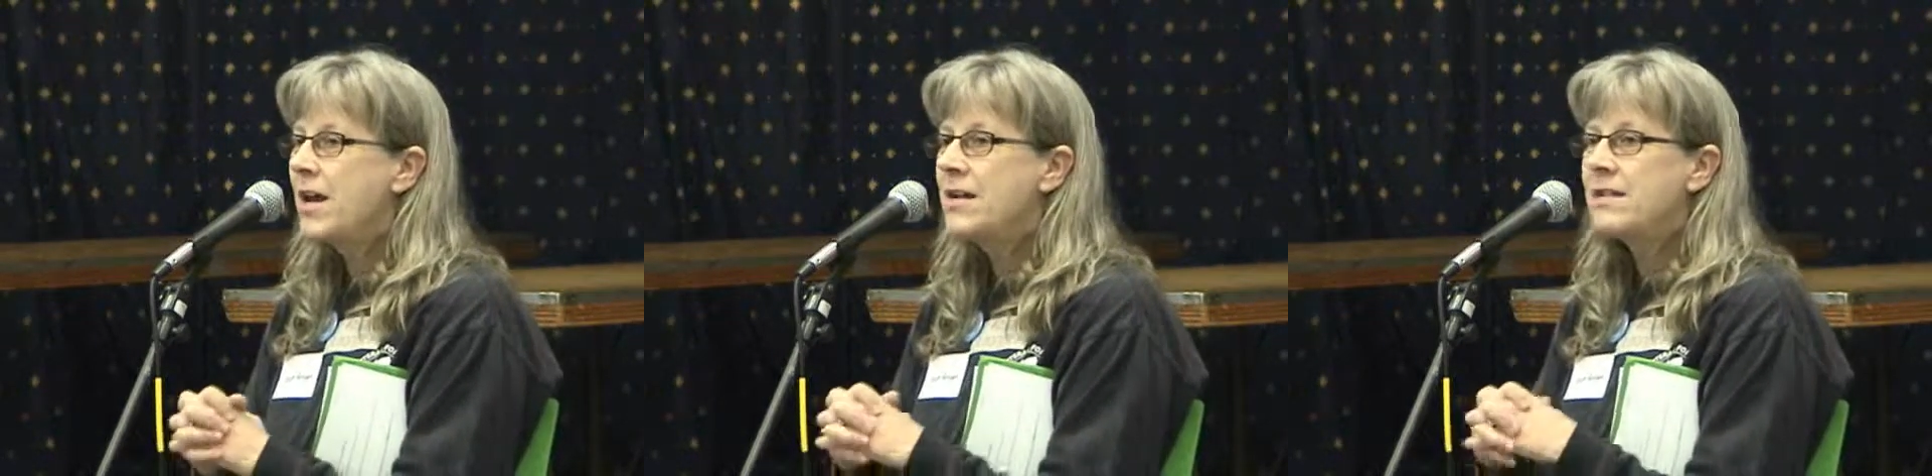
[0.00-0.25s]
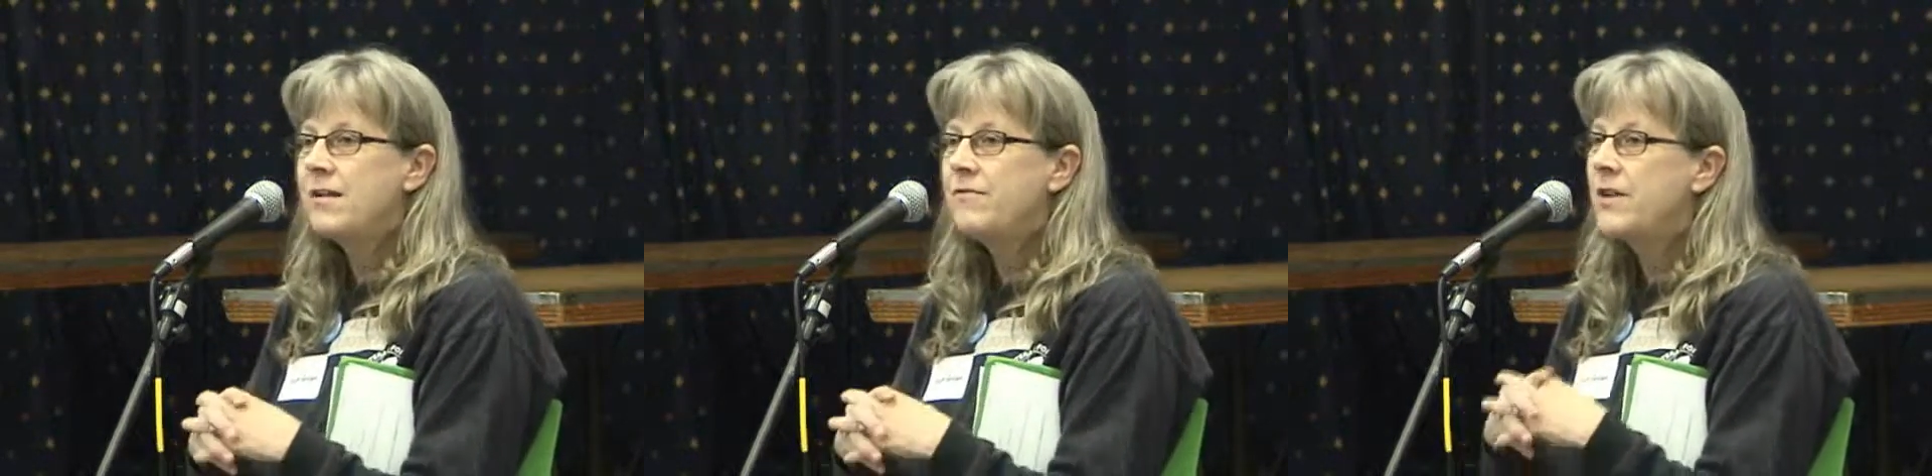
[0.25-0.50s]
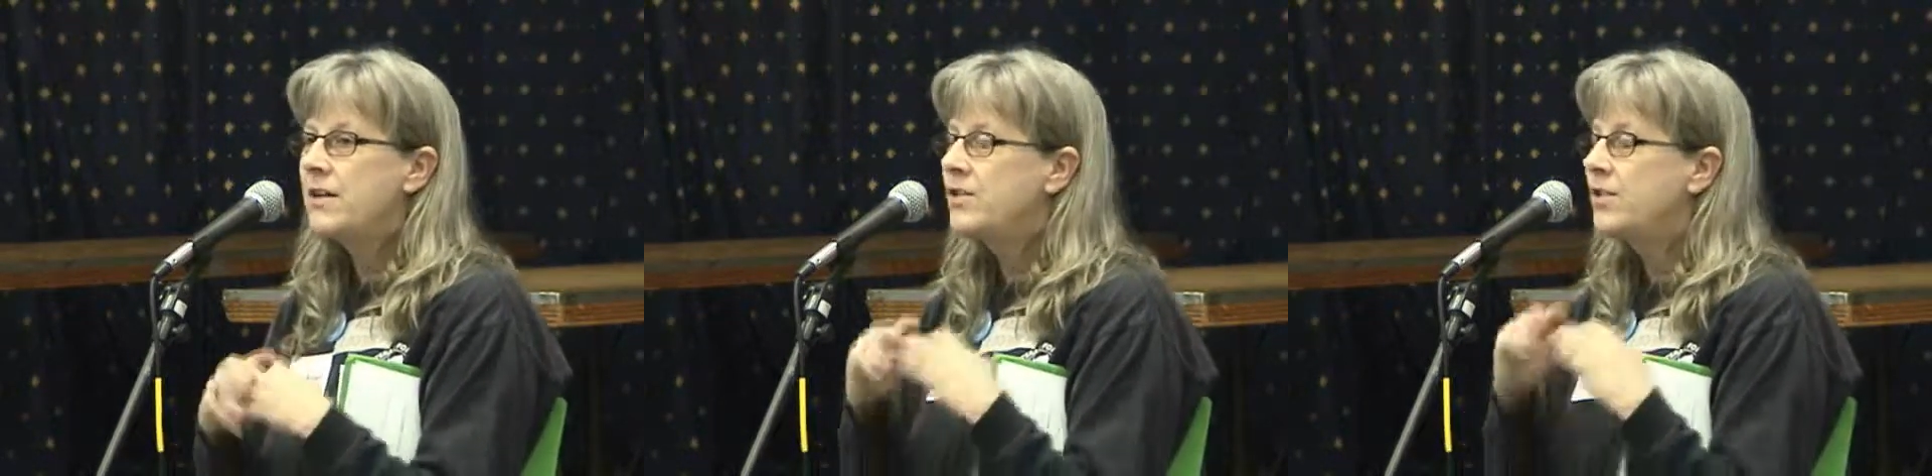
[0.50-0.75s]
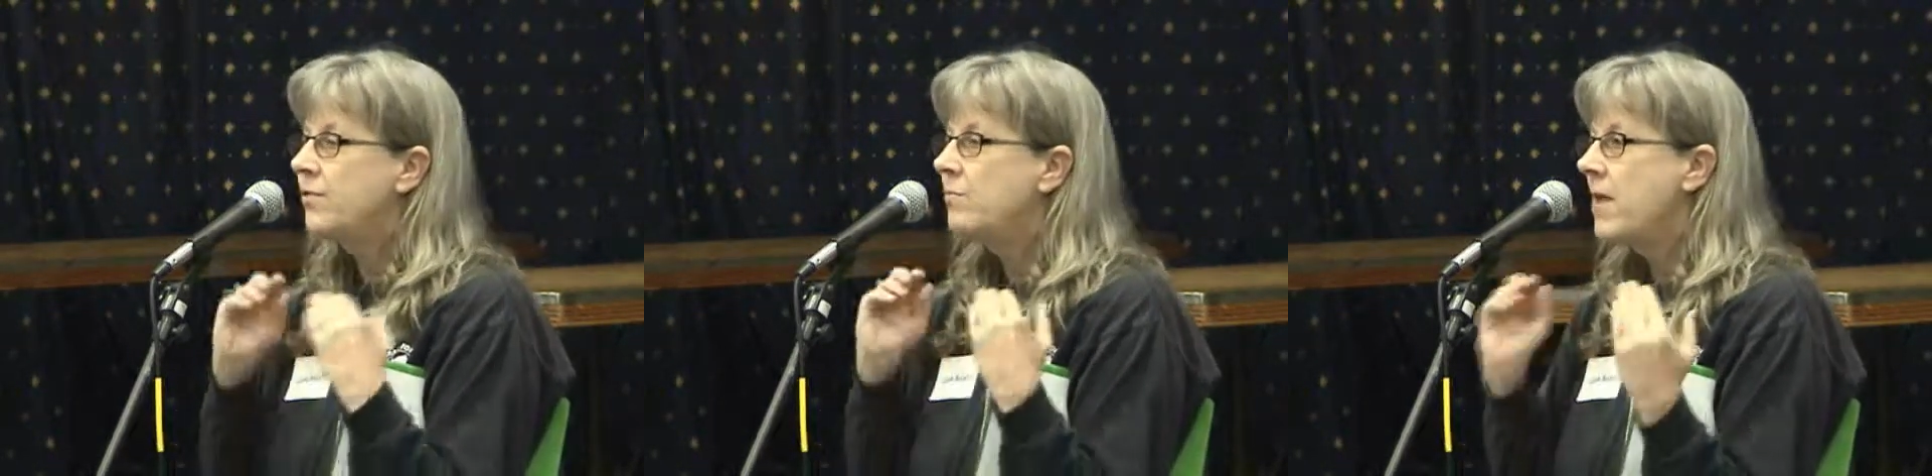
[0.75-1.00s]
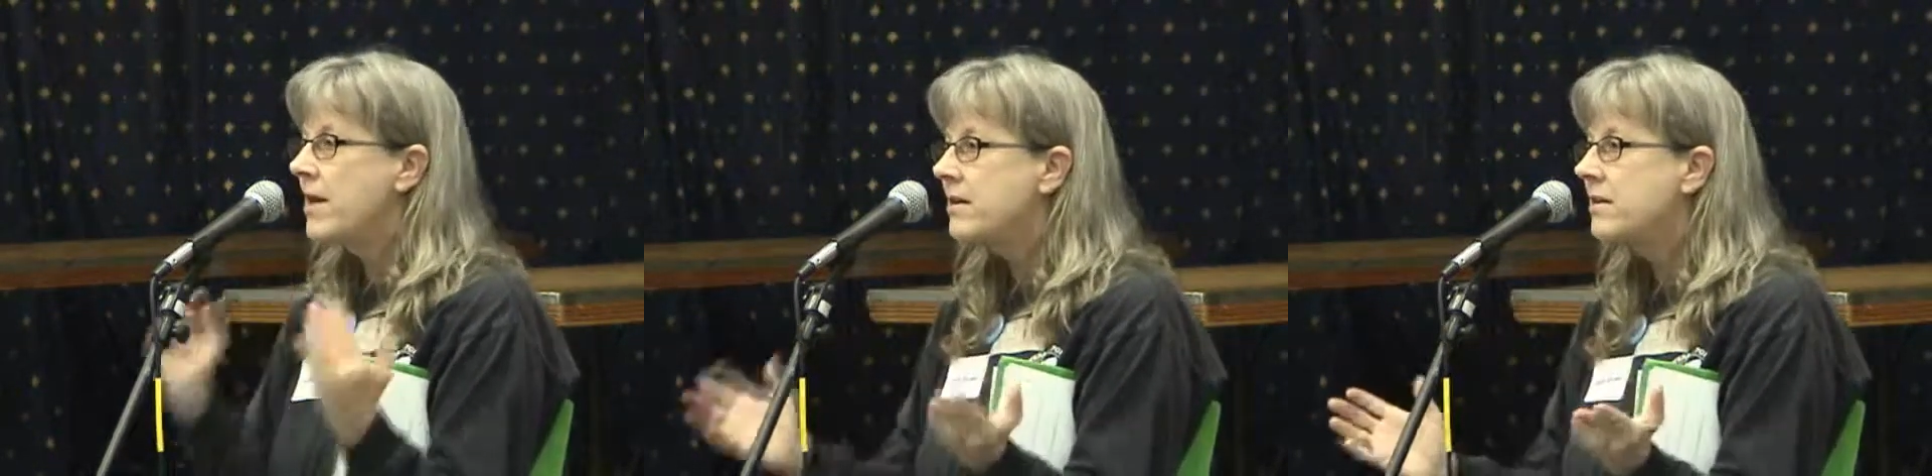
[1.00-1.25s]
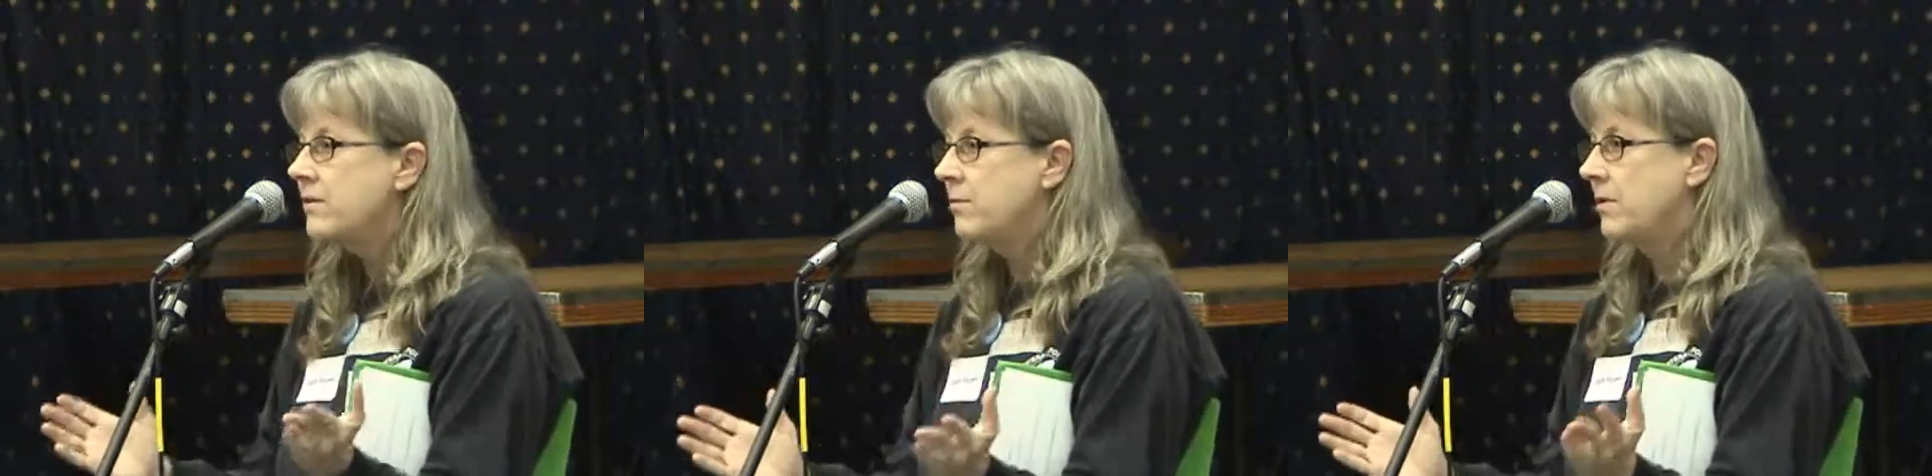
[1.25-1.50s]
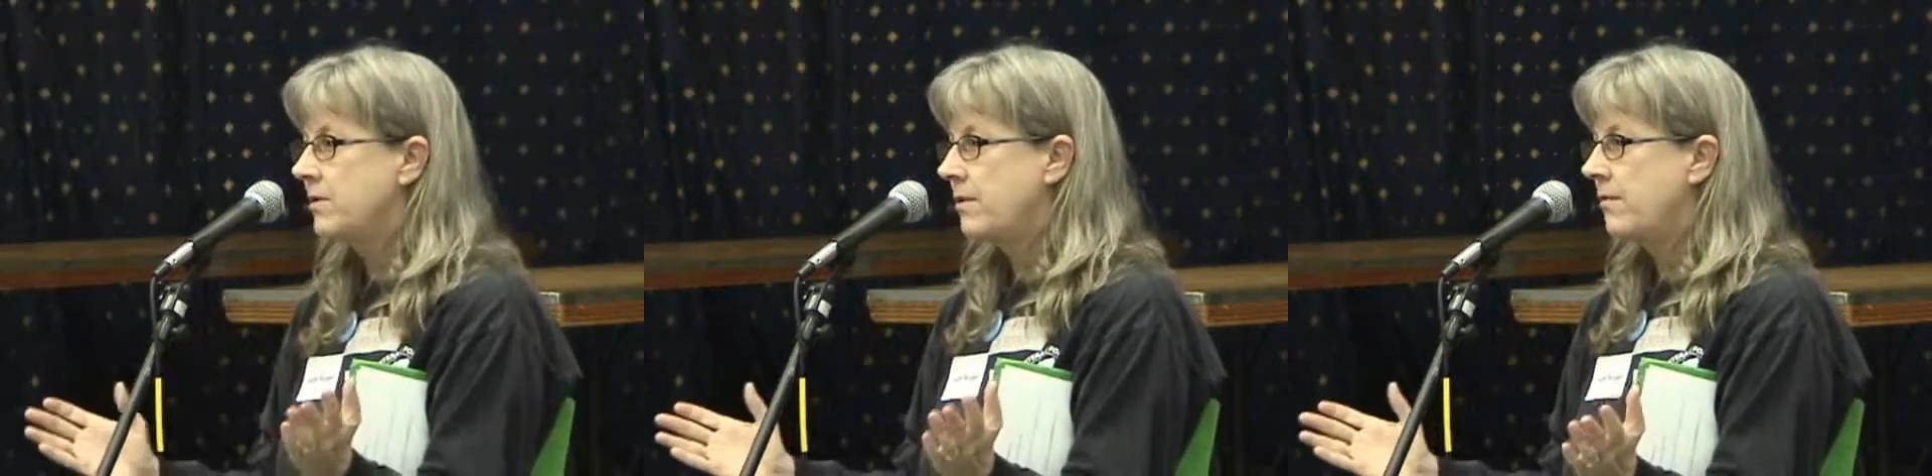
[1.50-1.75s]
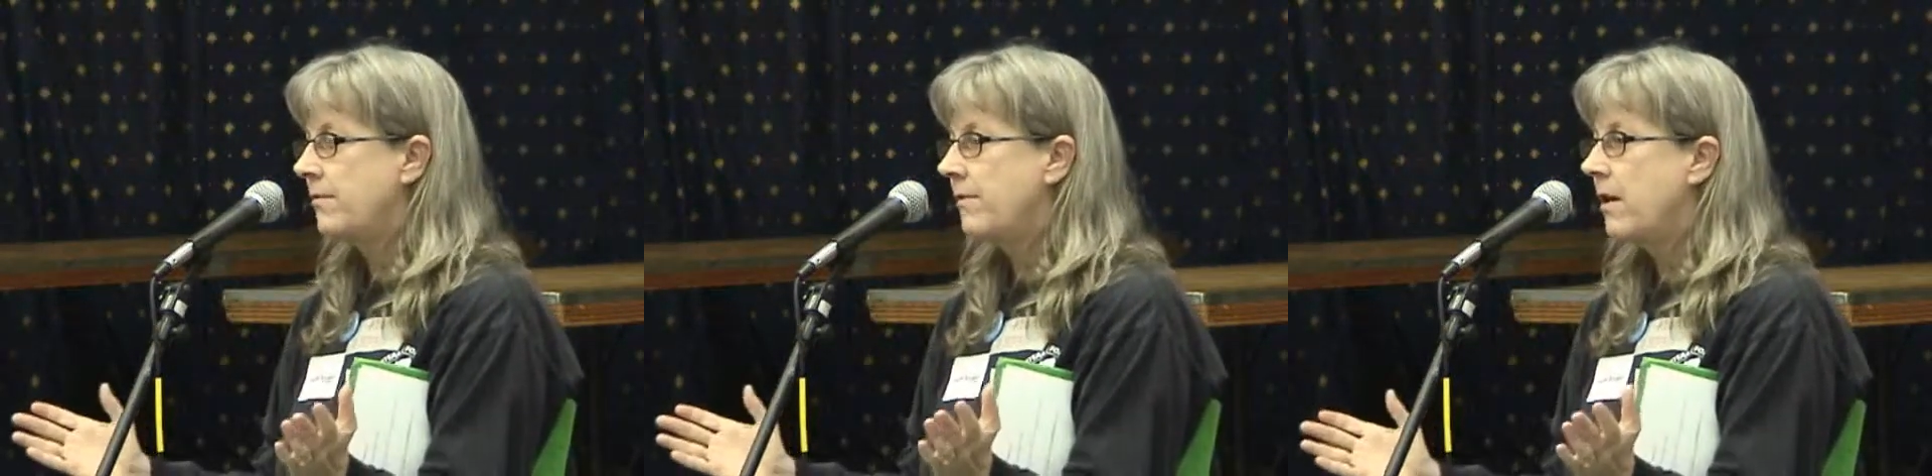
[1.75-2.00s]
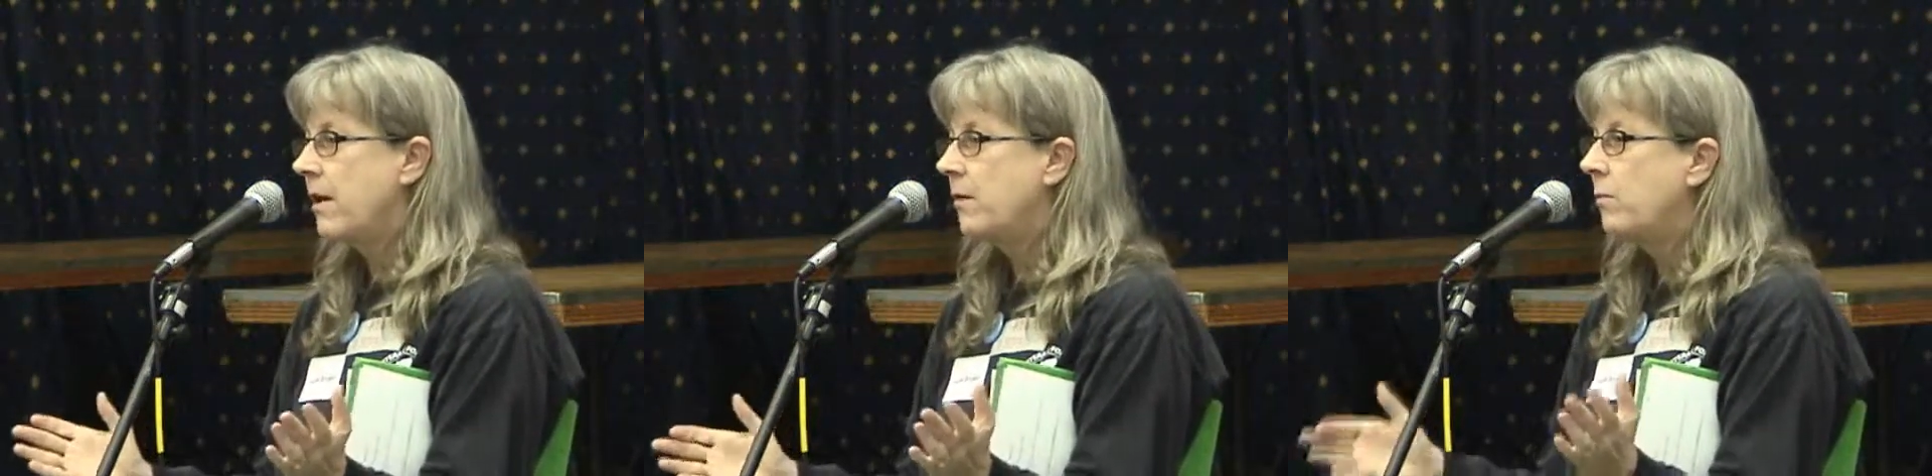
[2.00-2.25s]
guys have done tremendous work so far.